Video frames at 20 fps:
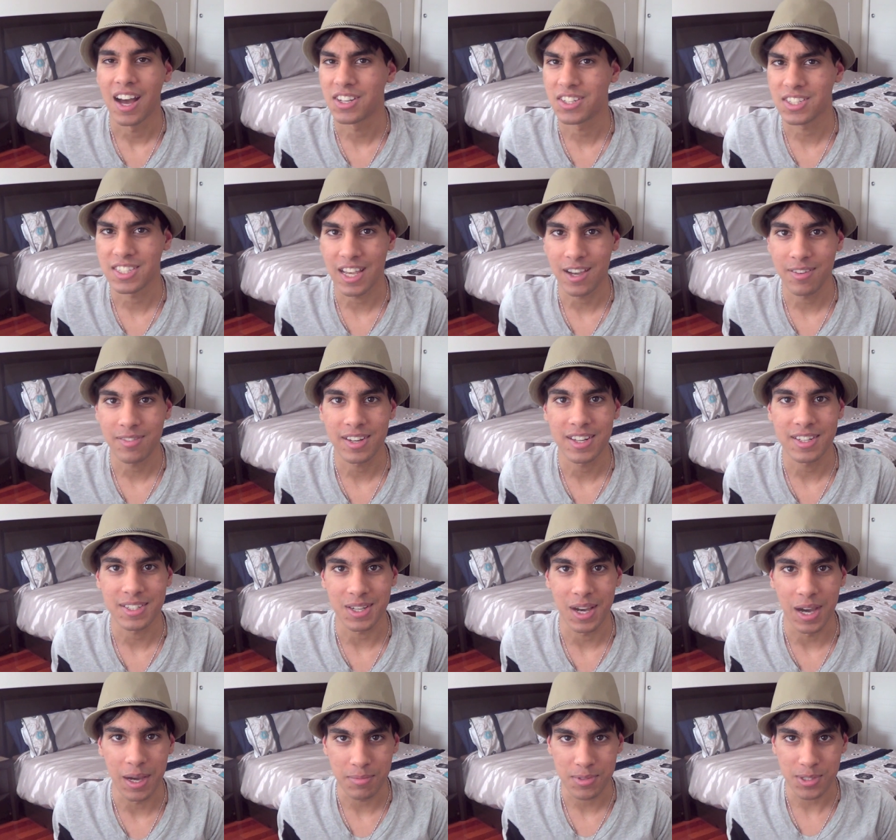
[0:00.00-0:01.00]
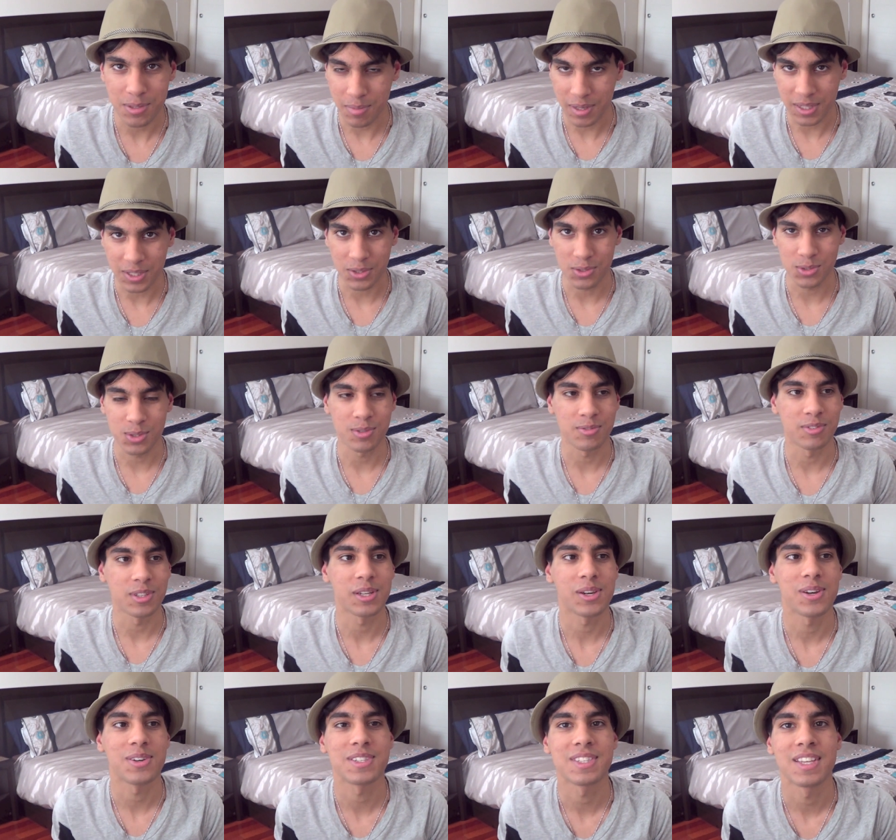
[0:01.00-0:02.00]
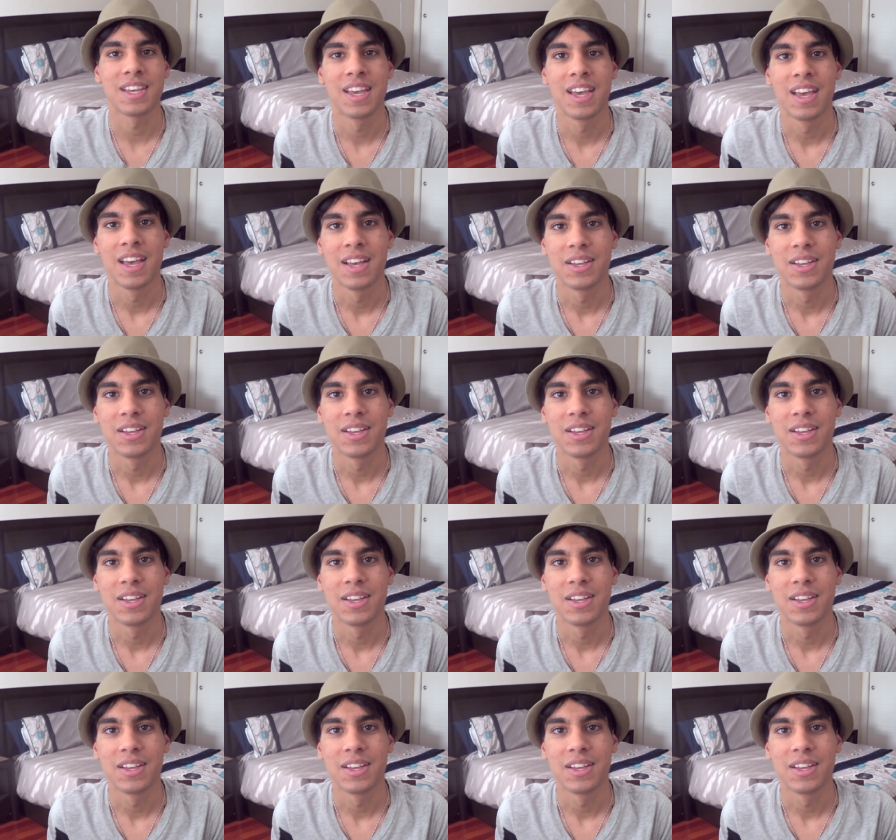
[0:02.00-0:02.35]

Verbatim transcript: I just haven't had time to make YouTube videos.